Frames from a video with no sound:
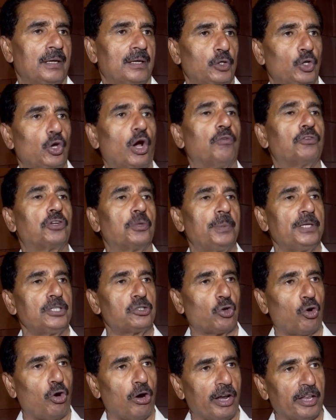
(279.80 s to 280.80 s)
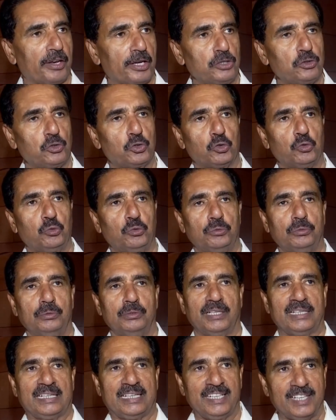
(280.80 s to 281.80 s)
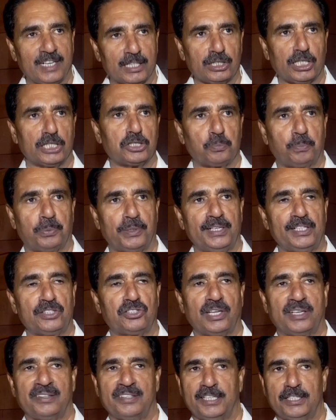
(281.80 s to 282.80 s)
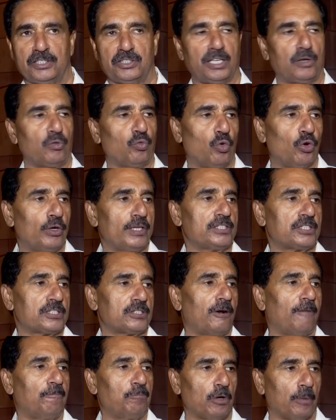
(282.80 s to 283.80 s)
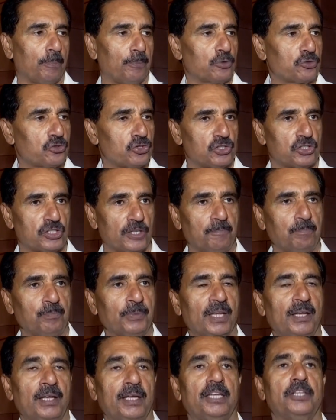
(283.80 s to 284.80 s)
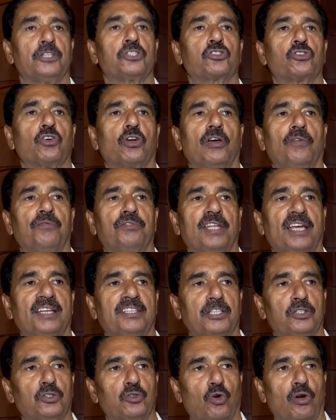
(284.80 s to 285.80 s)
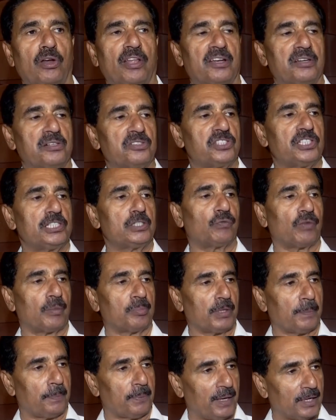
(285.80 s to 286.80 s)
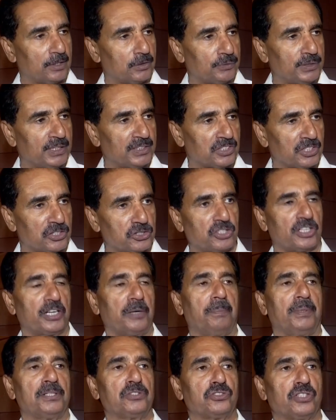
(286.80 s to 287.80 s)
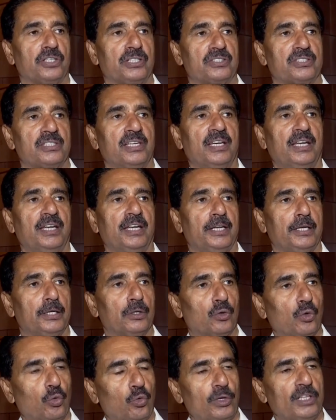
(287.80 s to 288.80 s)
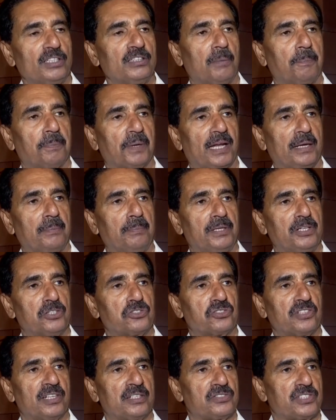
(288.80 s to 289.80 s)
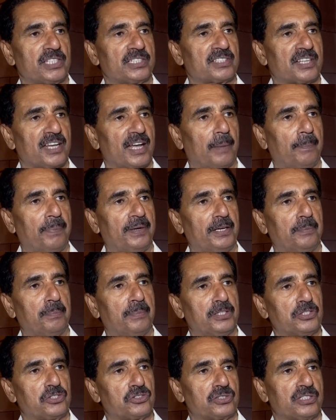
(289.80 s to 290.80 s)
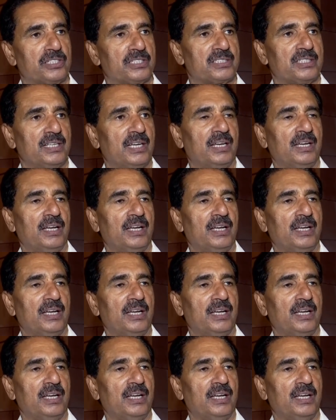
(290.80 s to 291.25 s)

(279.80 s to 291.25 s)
You have to be tolerant to hear the speech and listen voice of the opposition. Instead of that, intolerance is from the part of the treasury benches, including the prime minister and six cabinet ministers,